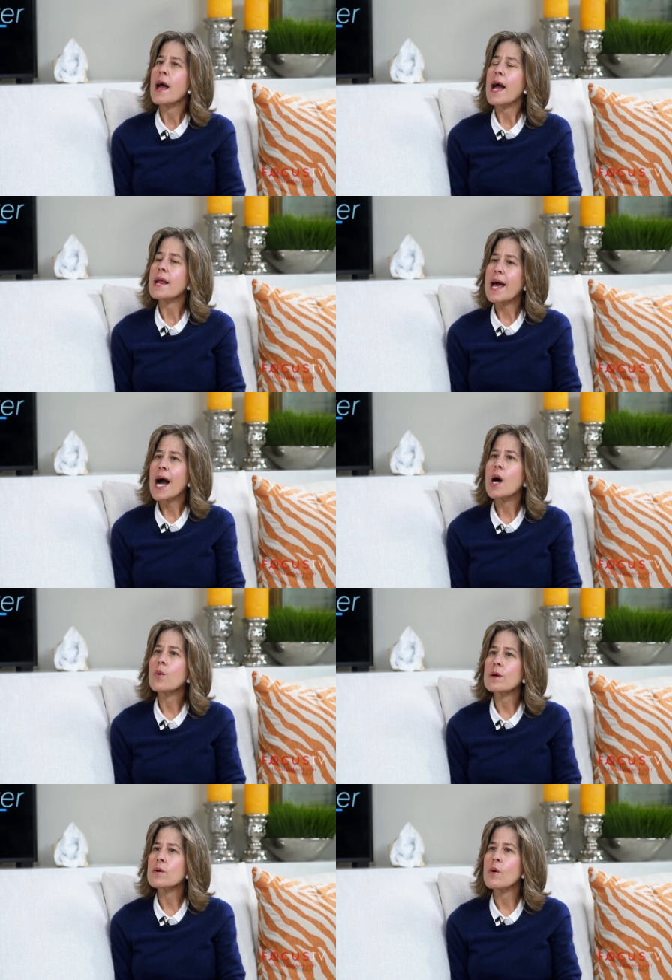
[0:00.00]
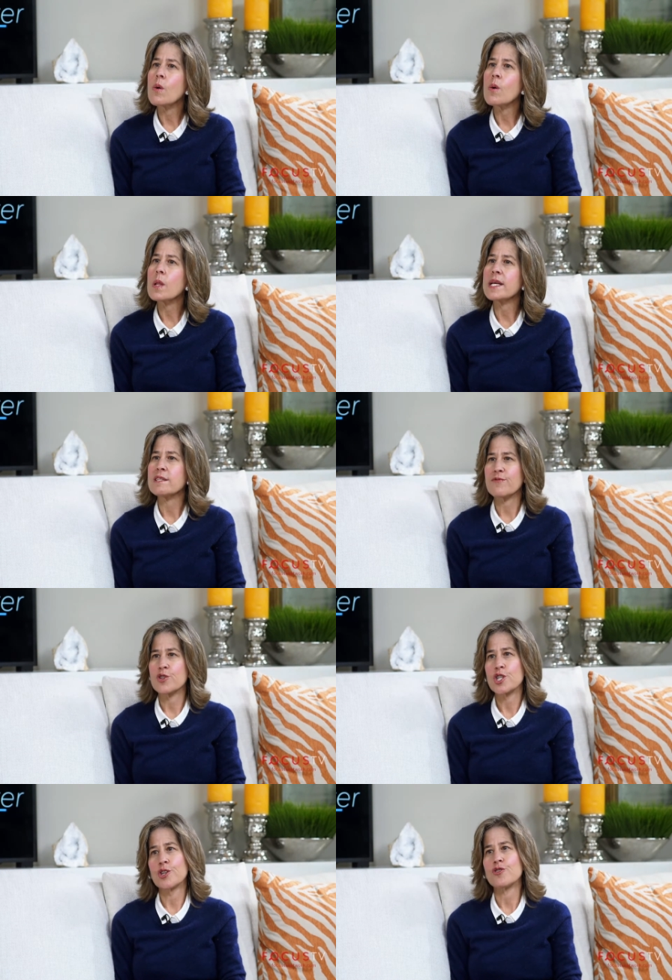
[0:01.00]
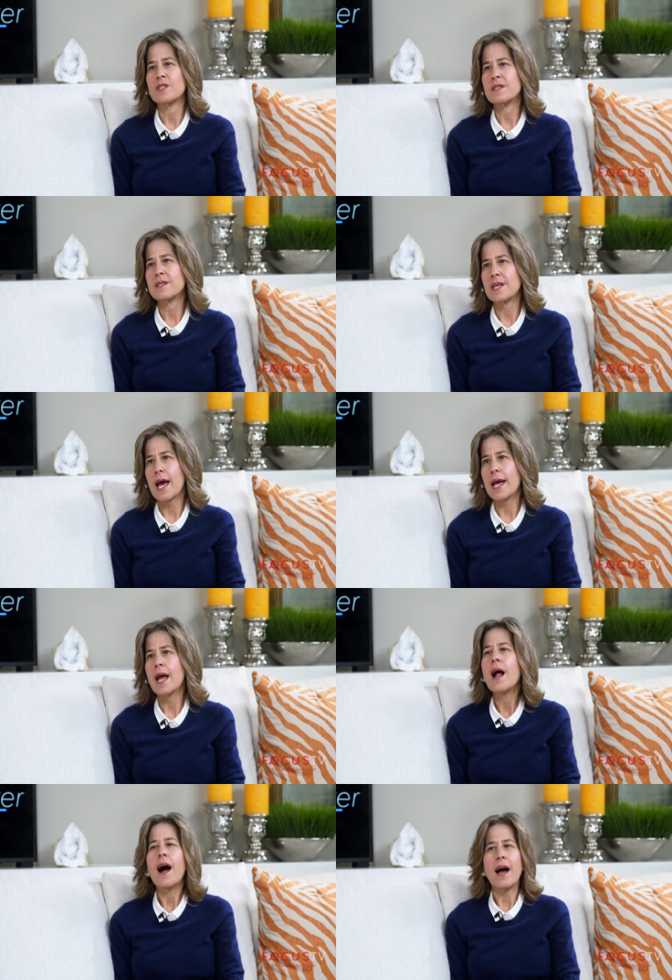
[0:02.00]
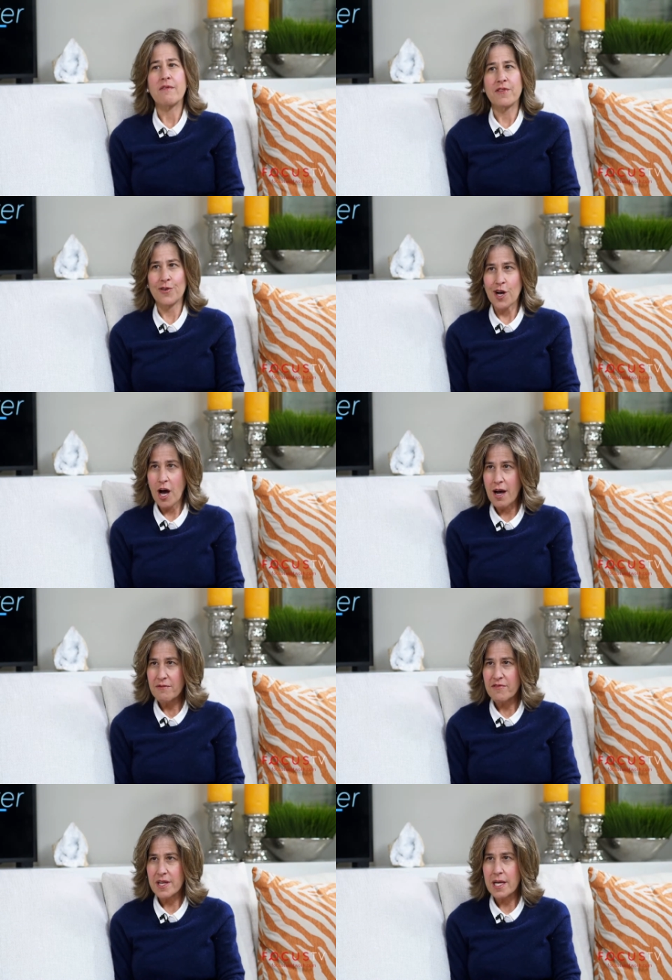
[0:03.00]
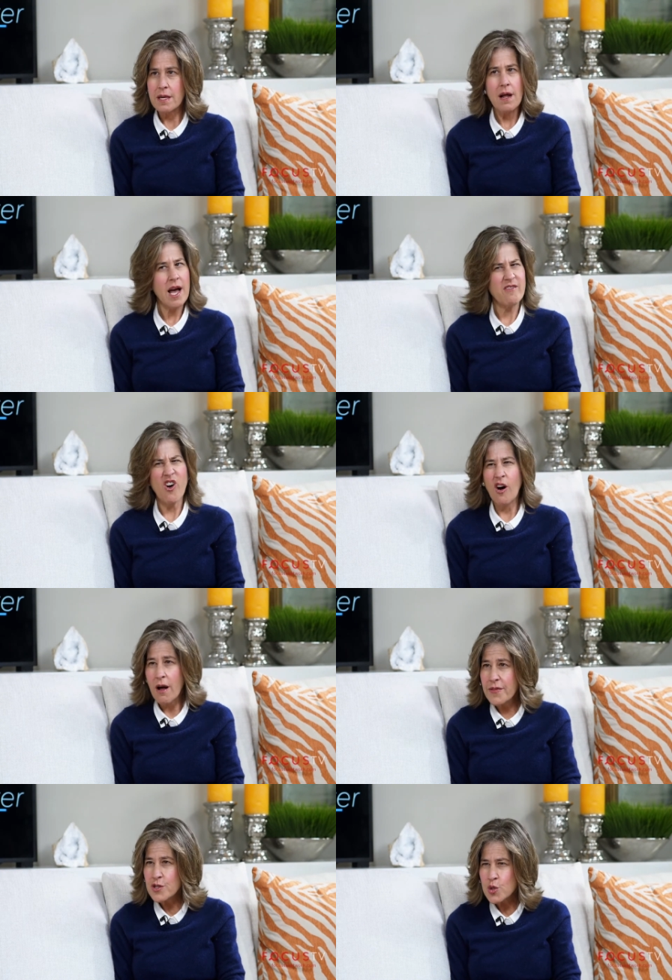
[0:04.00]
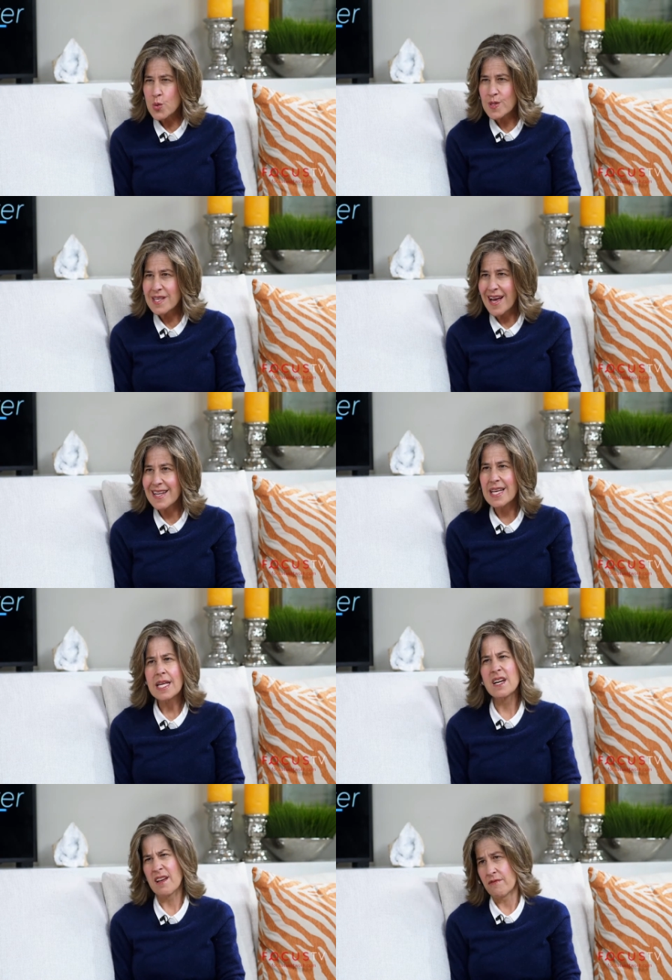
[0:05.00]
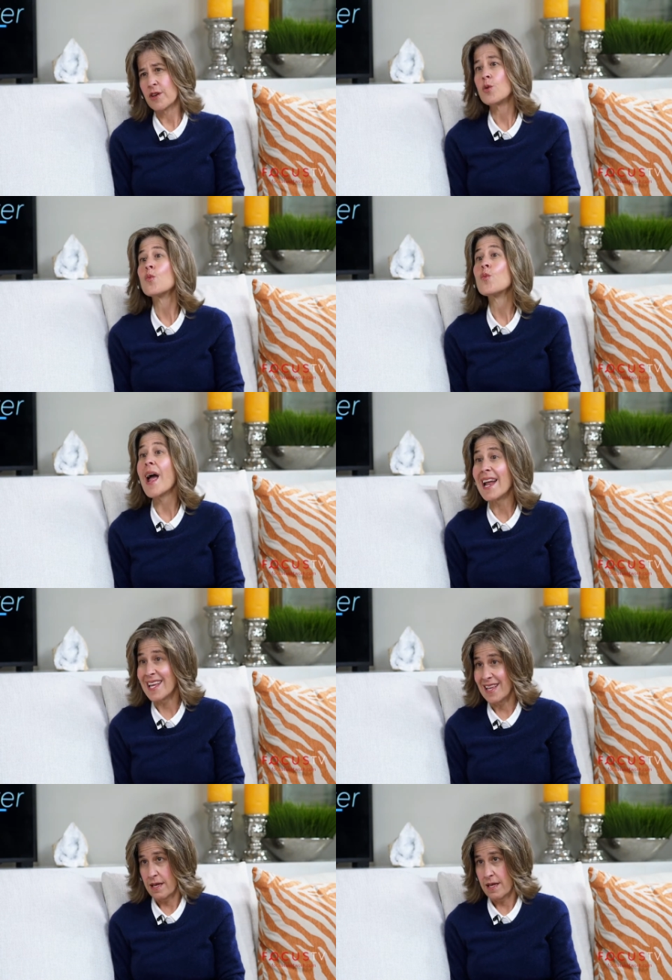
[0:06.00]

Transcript: And our goal is for children to say, I feel confident, I have all the tools I need, and I feel ready